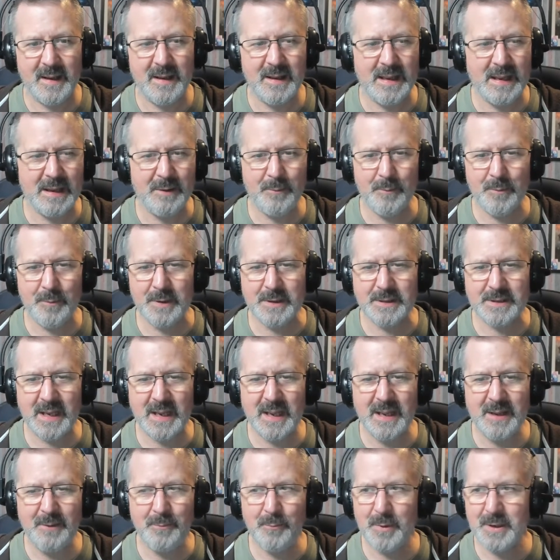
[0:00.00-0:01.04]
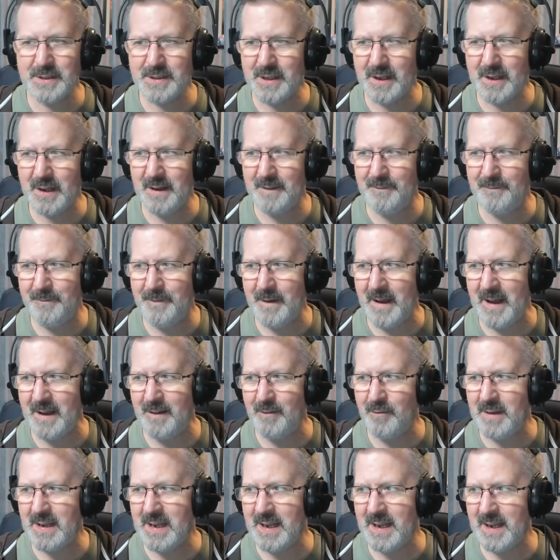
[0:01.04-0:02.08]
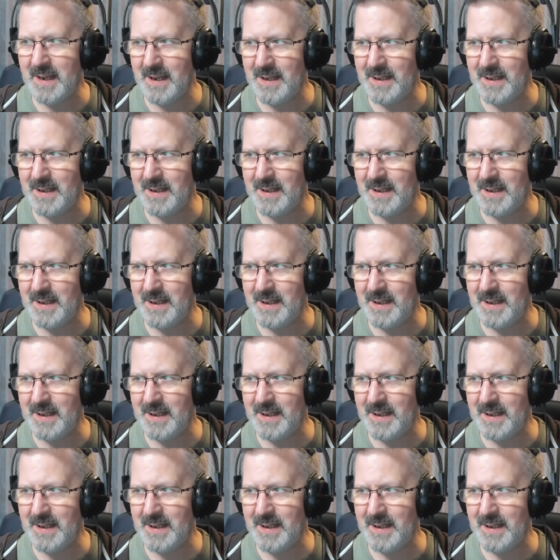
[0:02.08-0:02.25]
it, it was it was a very